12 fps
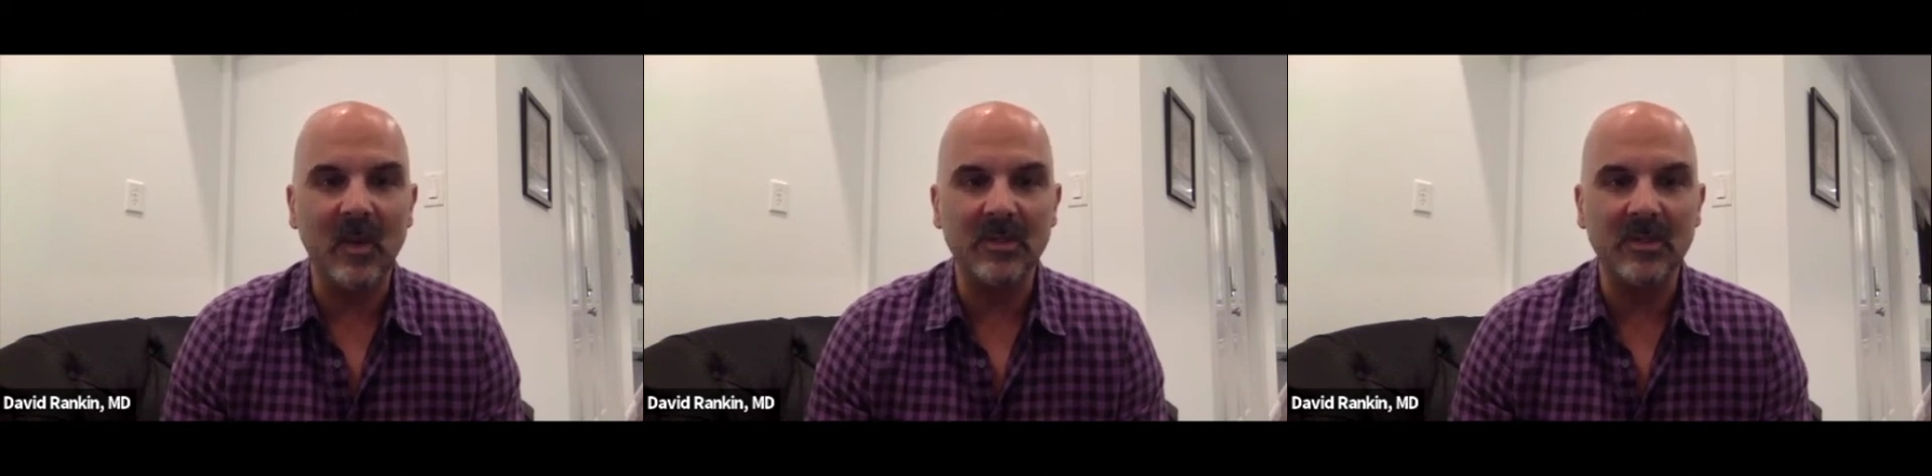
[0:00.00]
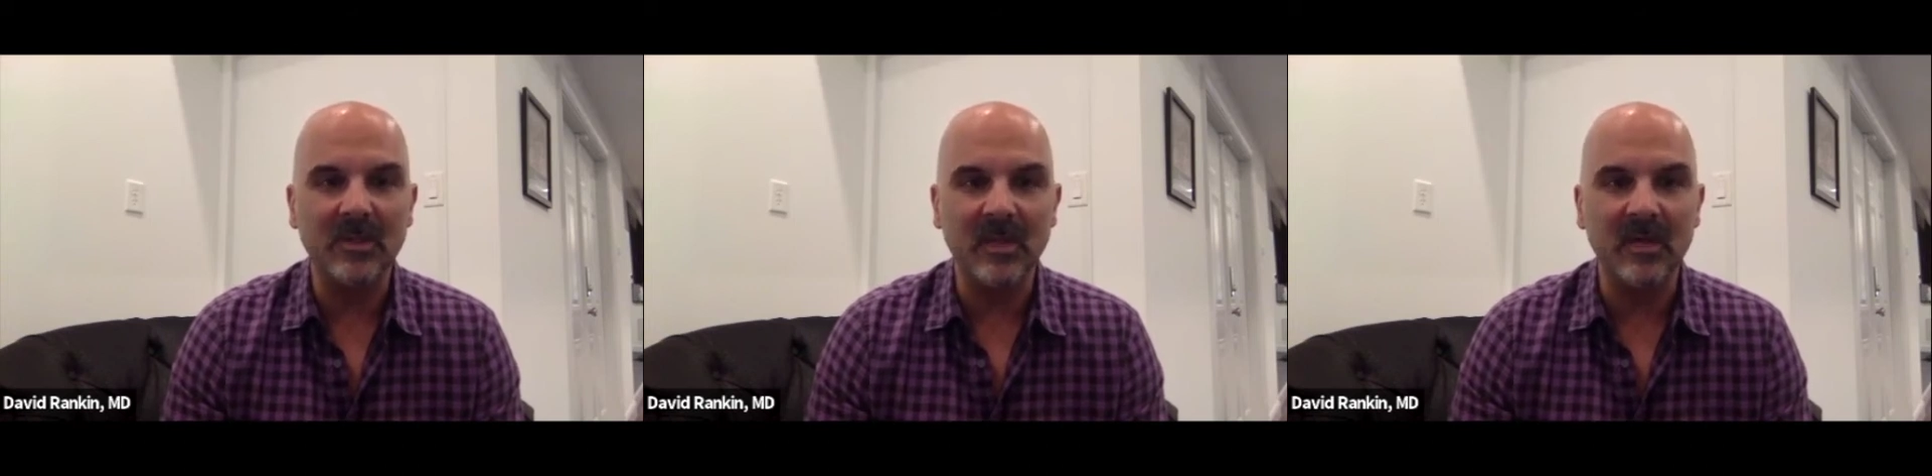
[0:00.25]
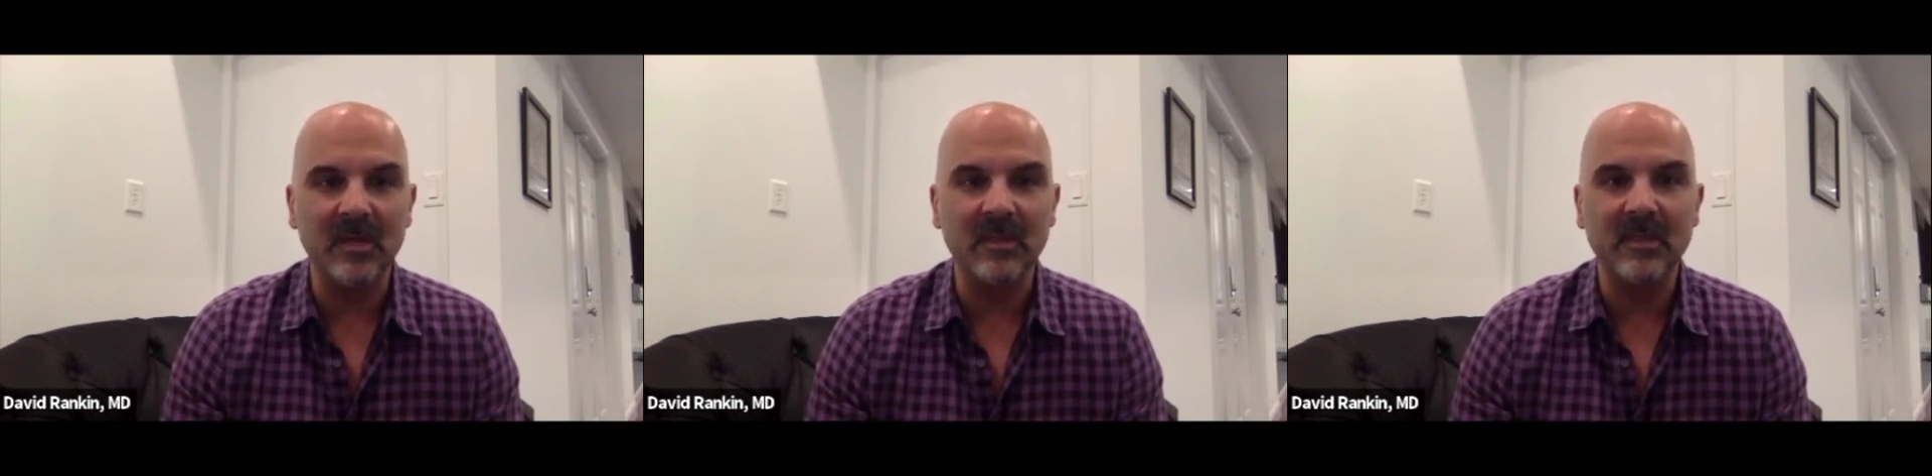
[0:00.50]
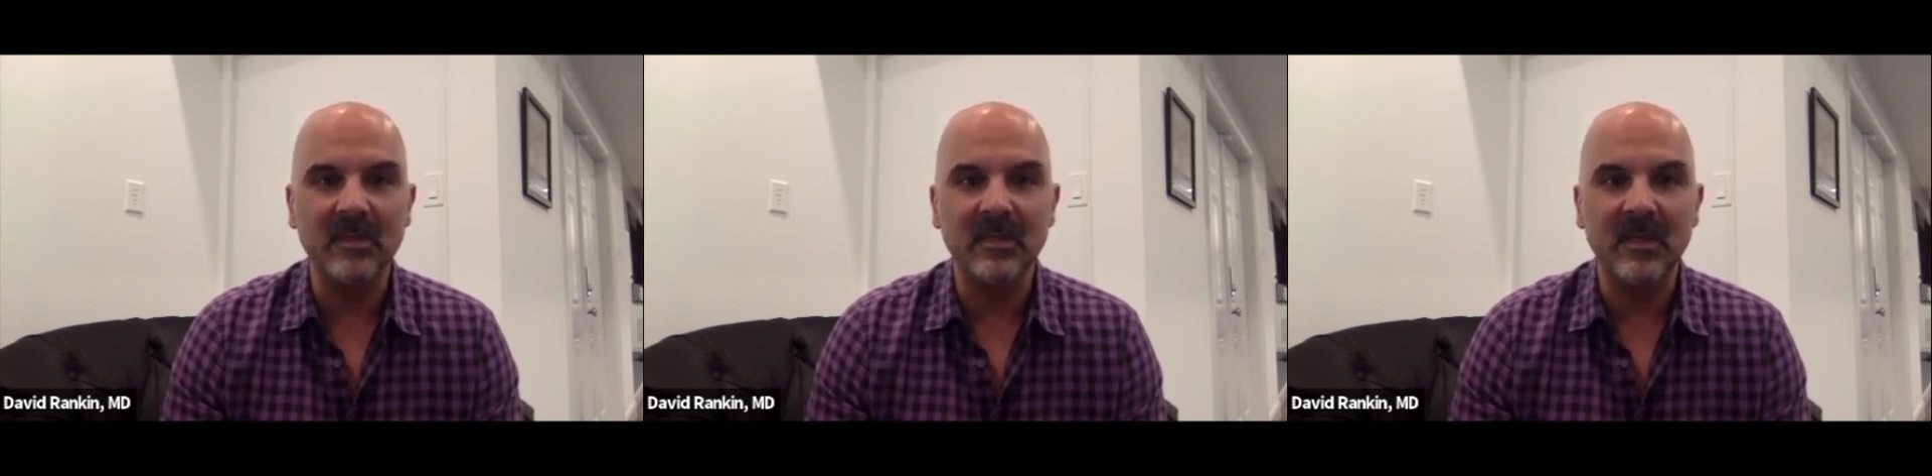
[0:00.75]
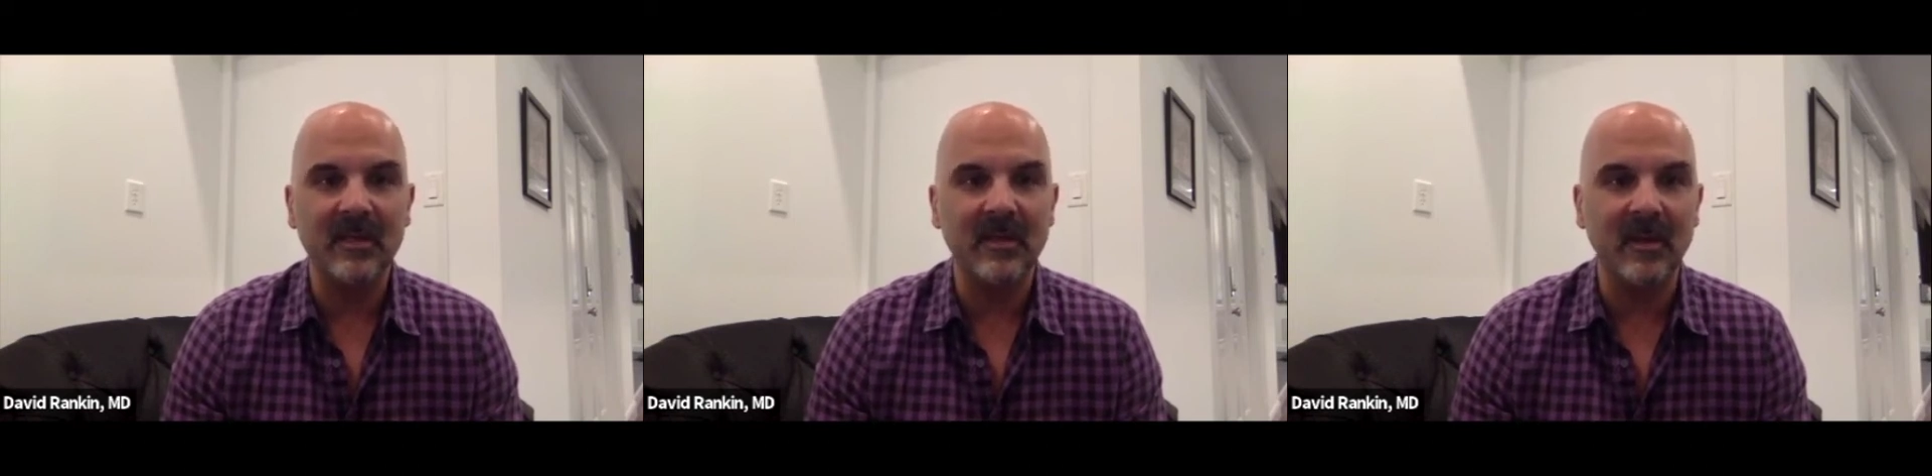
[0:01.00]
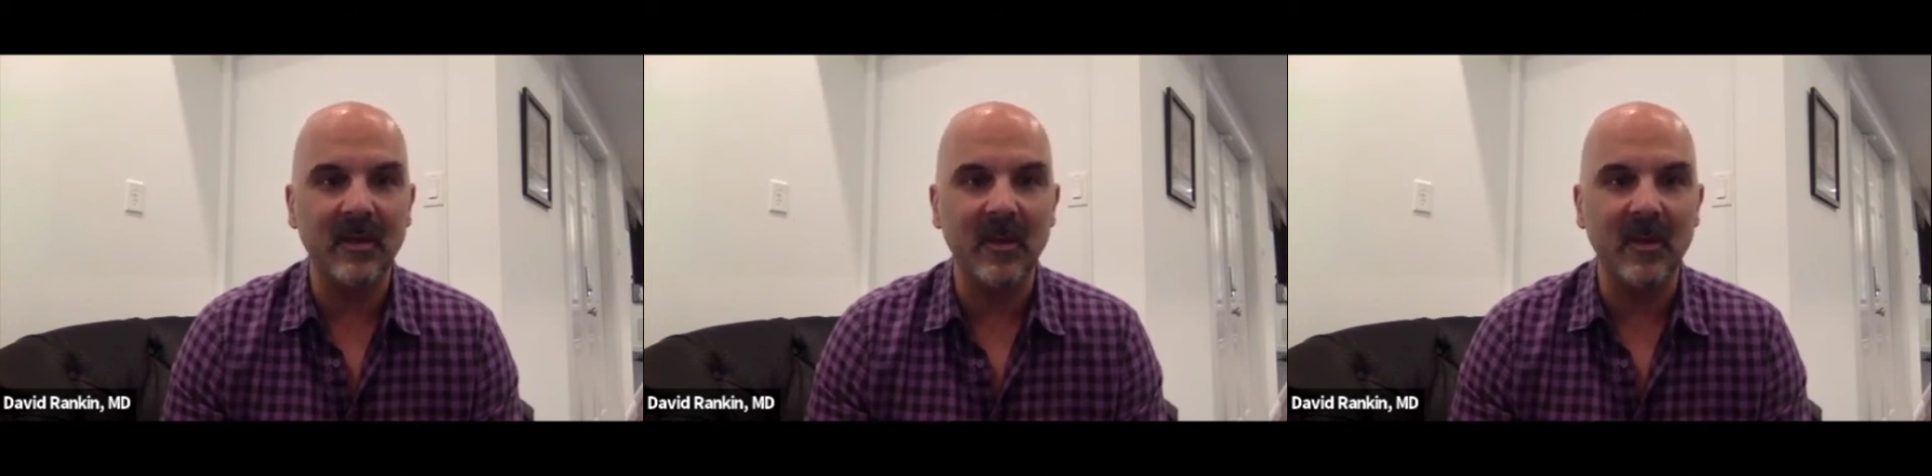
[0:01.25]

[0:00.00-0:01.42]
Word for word: um, questionnaires.